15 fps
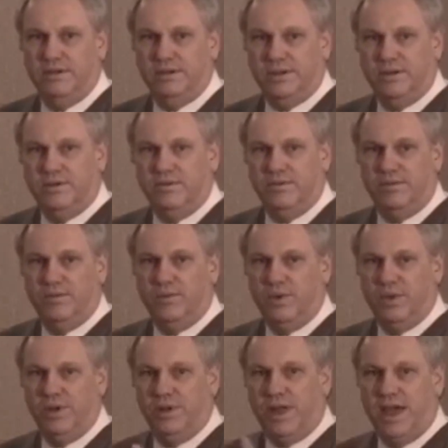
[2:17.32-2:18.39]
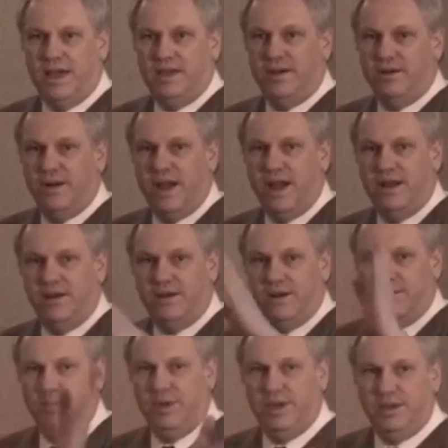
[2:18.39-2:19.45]
So whether you like it or not, you're
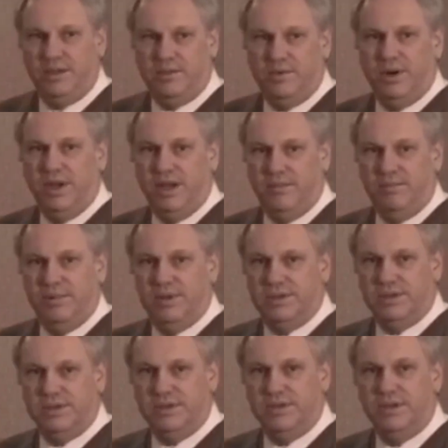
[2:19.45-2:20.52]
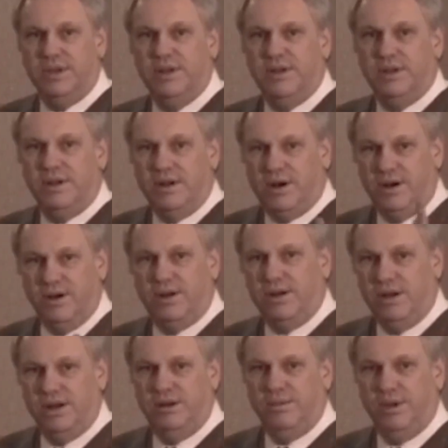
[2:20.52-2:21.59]
going to be in the rehab business, or you're going
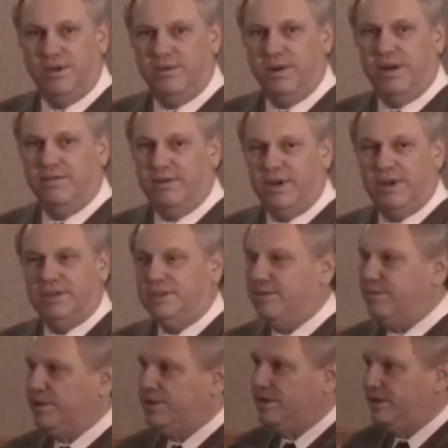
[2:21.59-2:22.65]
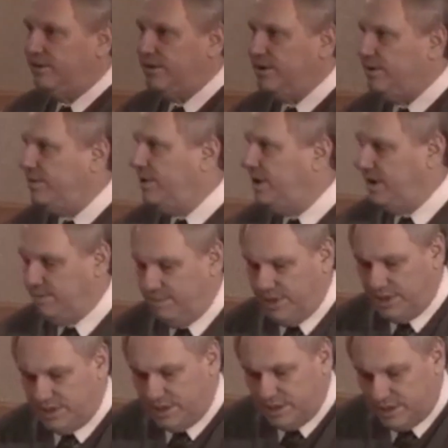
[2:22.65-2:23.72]
to need to be able to have customers that are in the rehab
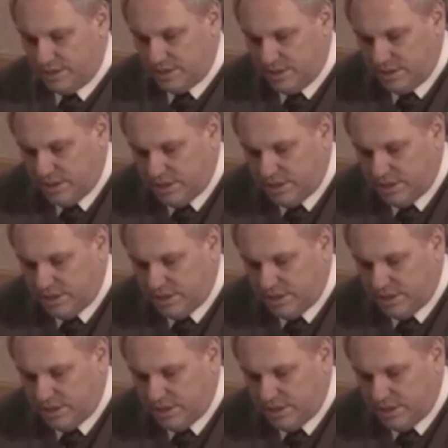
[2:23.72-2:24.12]
business.